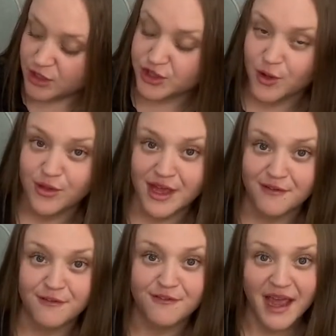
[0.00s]
So
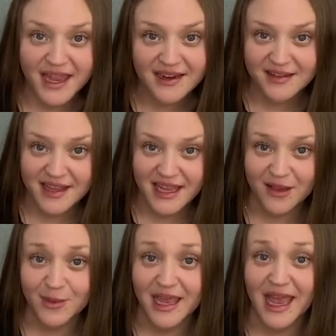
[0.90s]
then
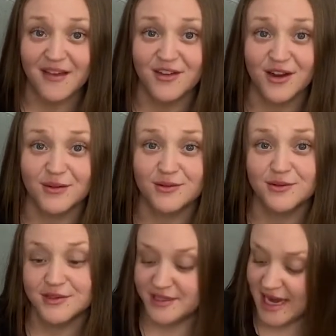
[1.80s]
finally we have our
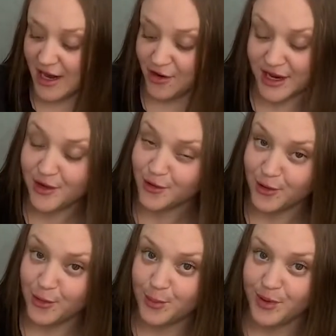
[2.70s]
dairy
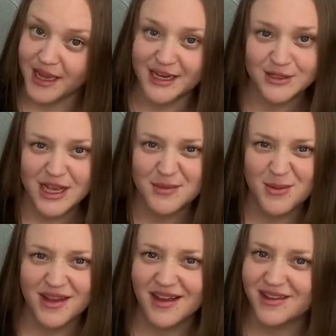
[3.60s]
group. Can you tell me
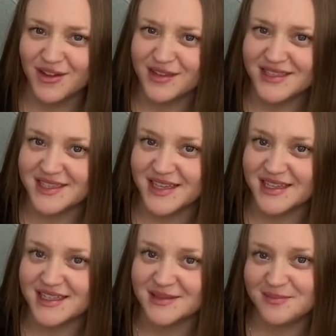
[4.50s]
what color this
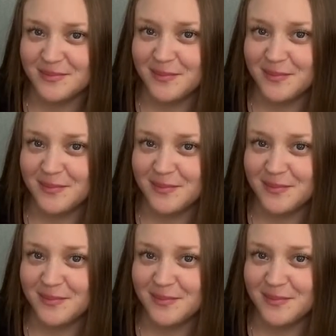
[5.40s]
is?